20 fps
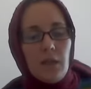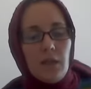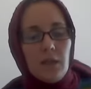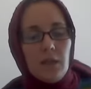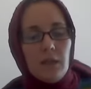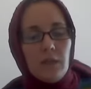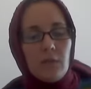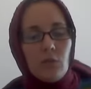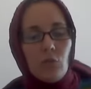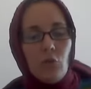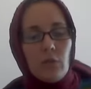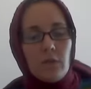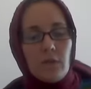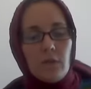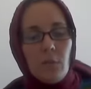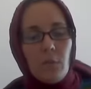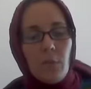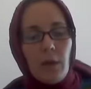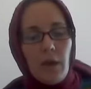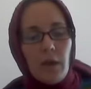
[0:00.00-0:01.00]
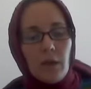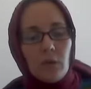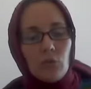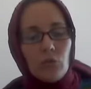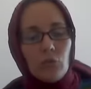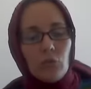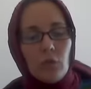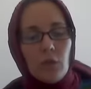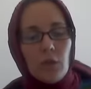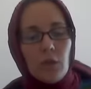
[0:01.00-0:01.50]
It talks
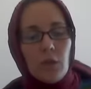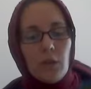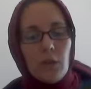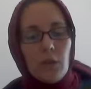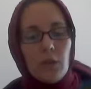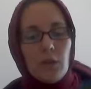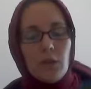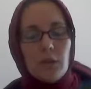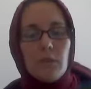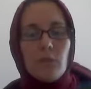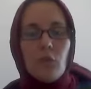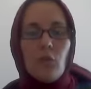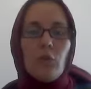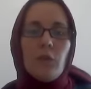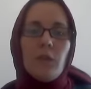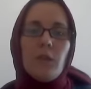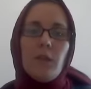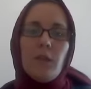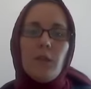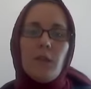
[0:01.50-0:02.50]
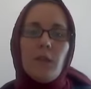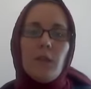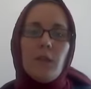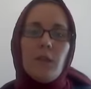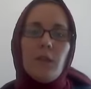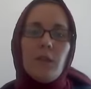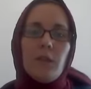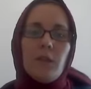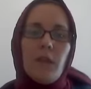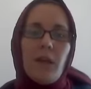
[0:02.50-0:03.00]
about Turkey
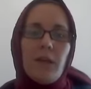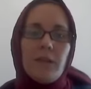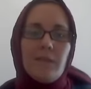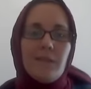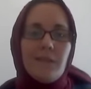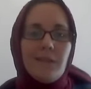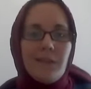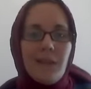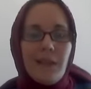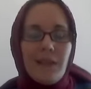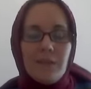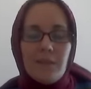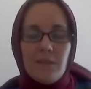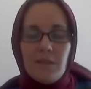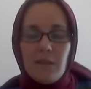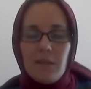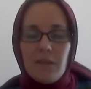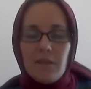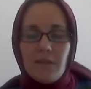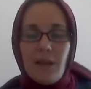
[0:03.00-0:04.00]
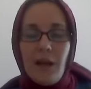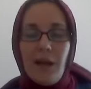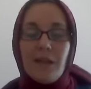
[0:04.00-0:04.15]
in 1980s